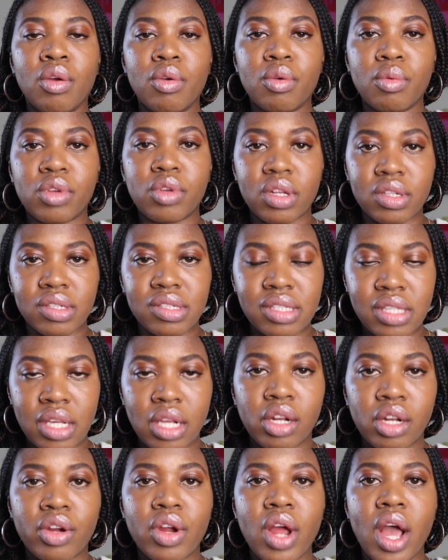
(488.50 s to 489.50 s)

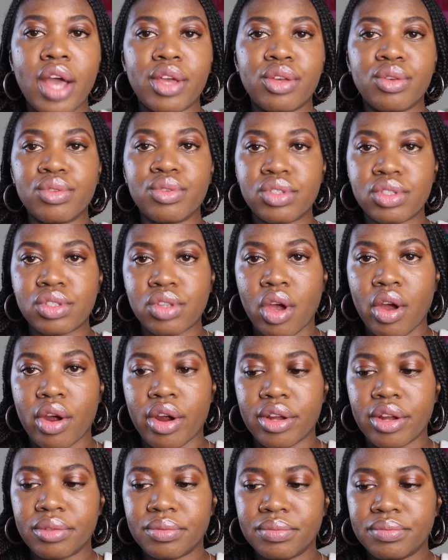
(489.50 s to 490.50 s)
Concealer, I use
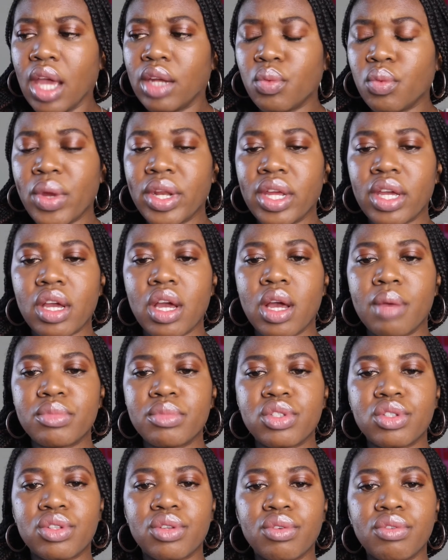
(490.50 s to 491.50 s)
Tarte. And when it
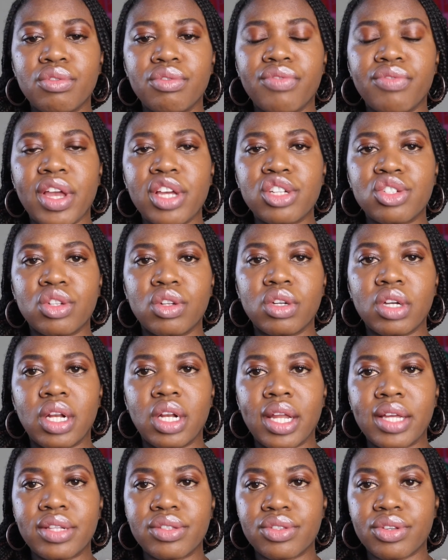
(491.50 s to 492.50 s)
comes to facial
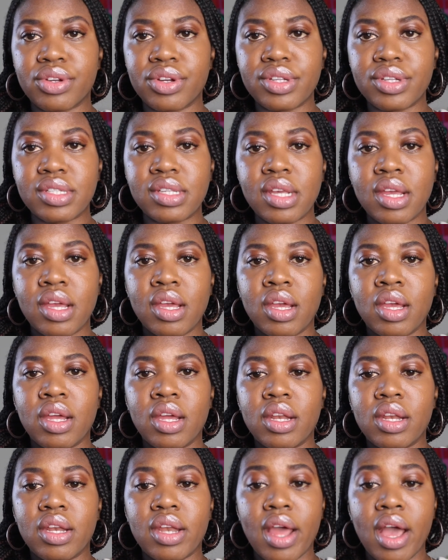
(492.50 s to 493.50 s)
cleansers,
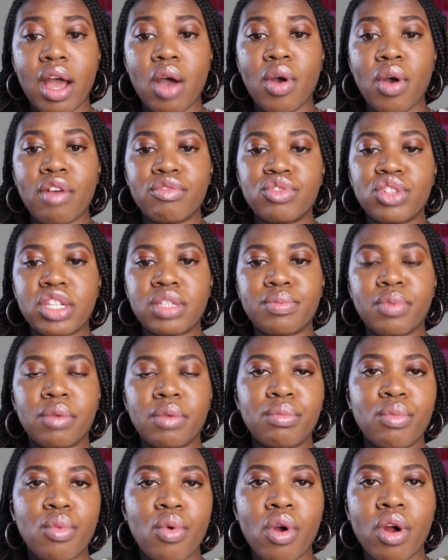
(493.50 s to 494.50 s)
now I've just been
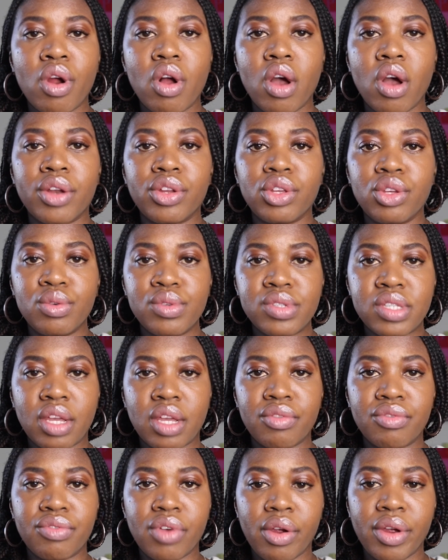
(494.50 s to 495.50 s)
more on
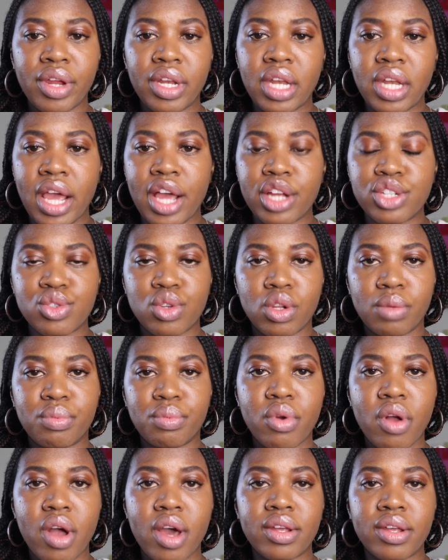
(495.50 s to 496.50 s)
using very natural
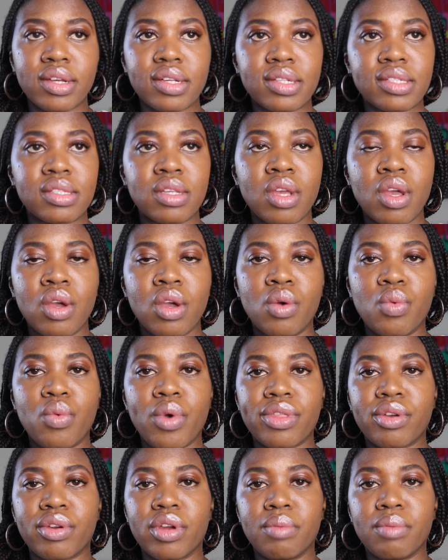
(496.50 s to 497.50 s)
products,
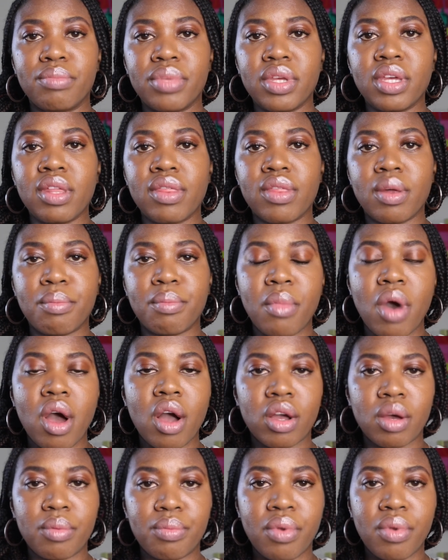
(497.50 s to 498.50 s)
whether it be the
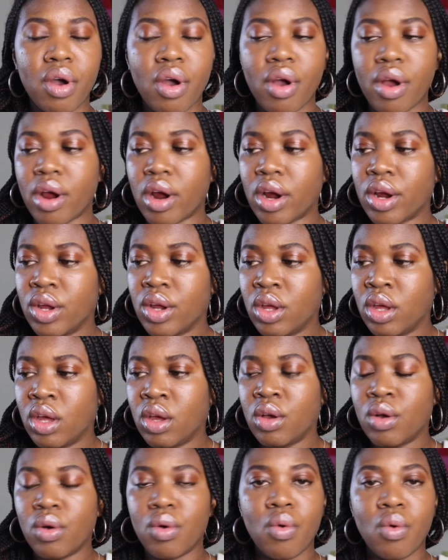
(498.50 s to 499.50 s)
Maca Bar
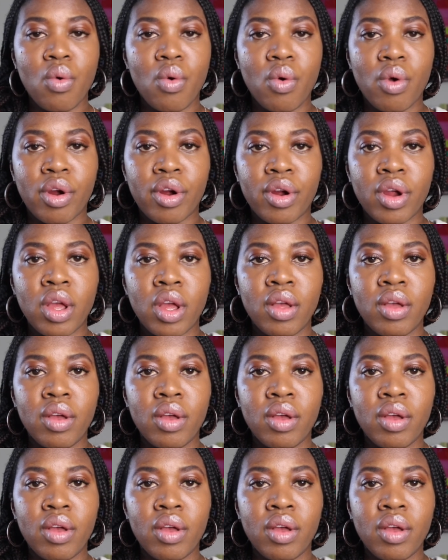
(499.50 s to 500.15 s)
or